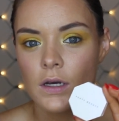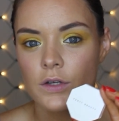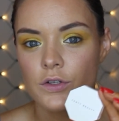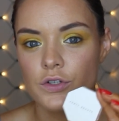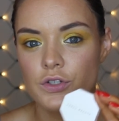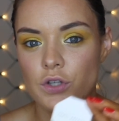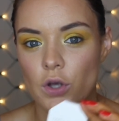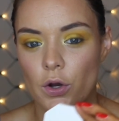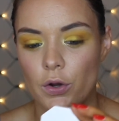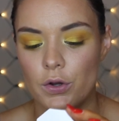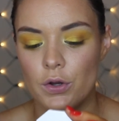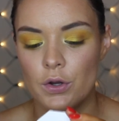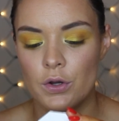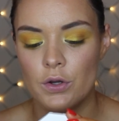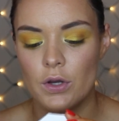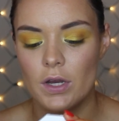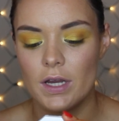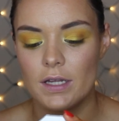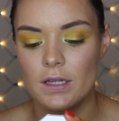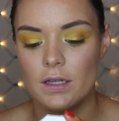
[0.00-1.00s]

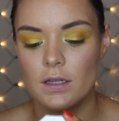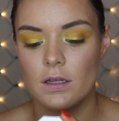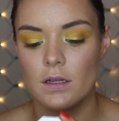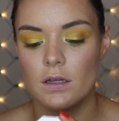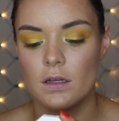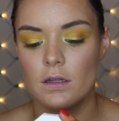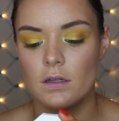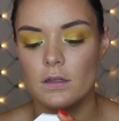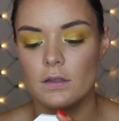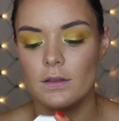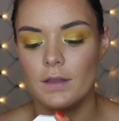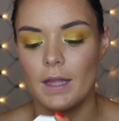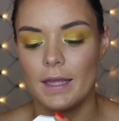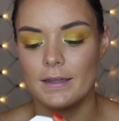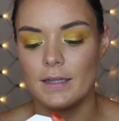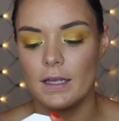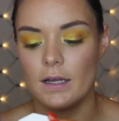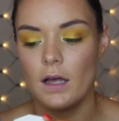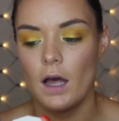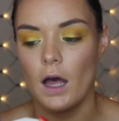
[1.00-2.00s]
so like
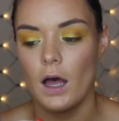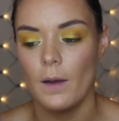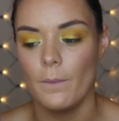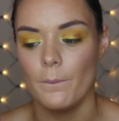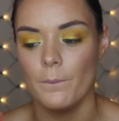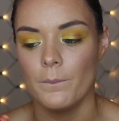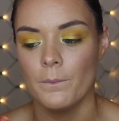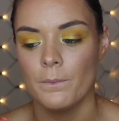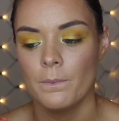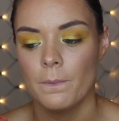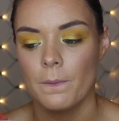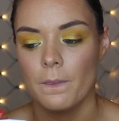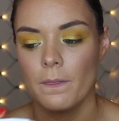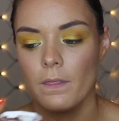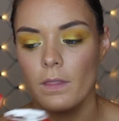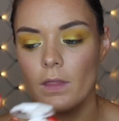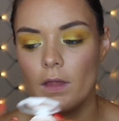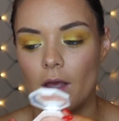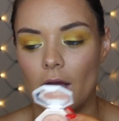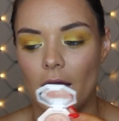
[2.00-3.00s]
they come